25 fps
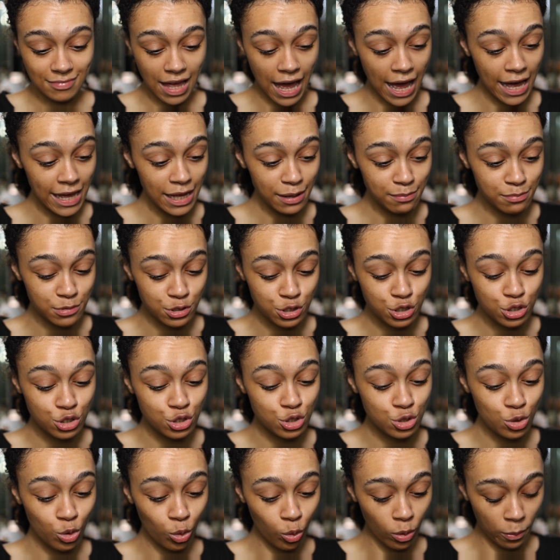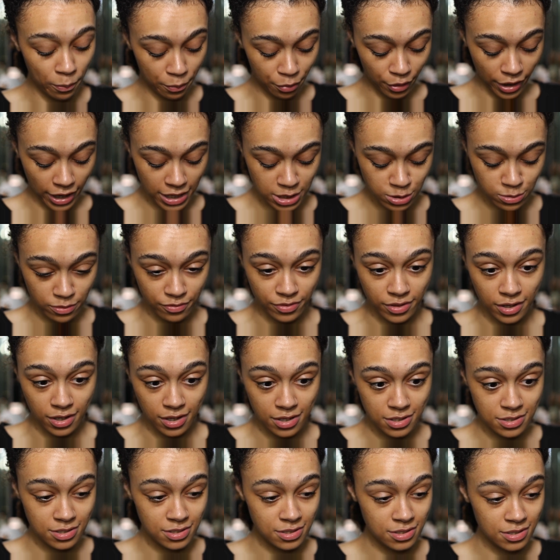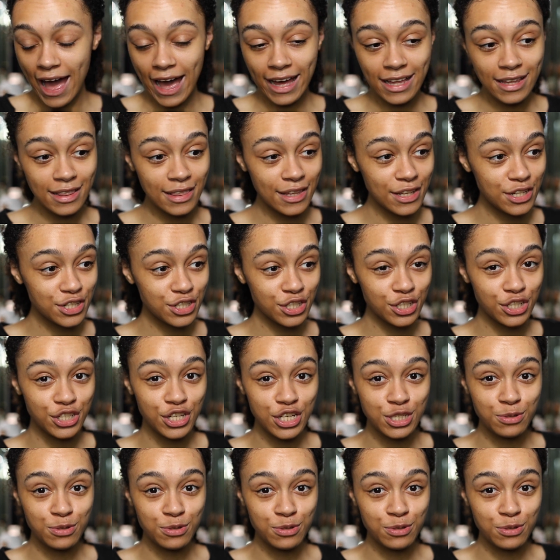I am so impressed with this. I literally